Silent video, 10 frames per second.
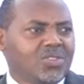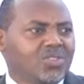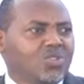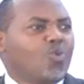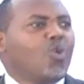
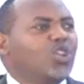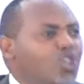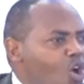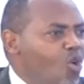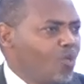You will
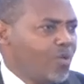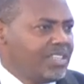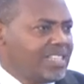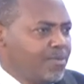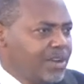know when
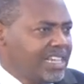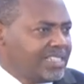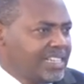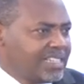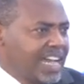someone has
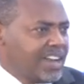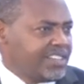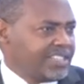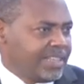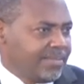
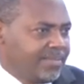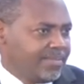discouraged them.